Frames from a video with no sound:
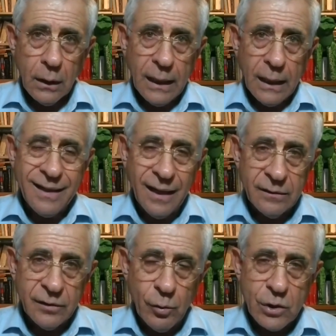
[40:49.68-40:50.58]
A
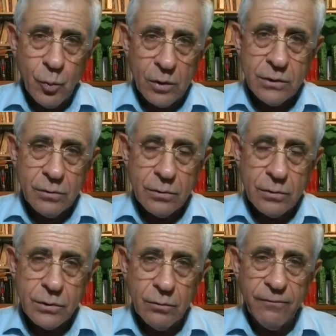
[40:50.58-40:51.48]
country which wants to
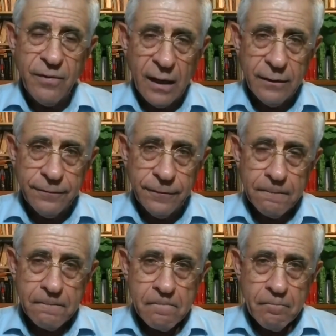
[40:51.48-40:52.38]
survive
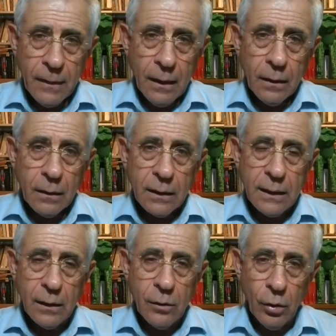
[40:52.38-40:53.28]

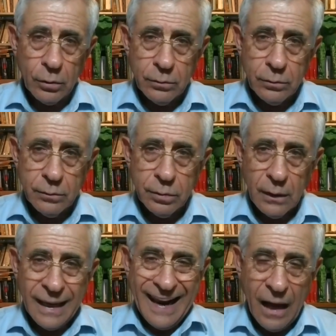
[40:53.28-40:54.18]
cannot
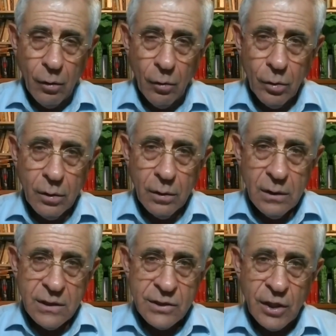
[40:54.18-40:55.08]
allow
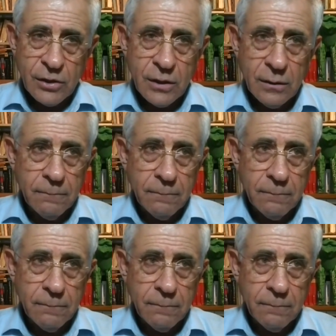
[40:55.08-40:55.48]
such a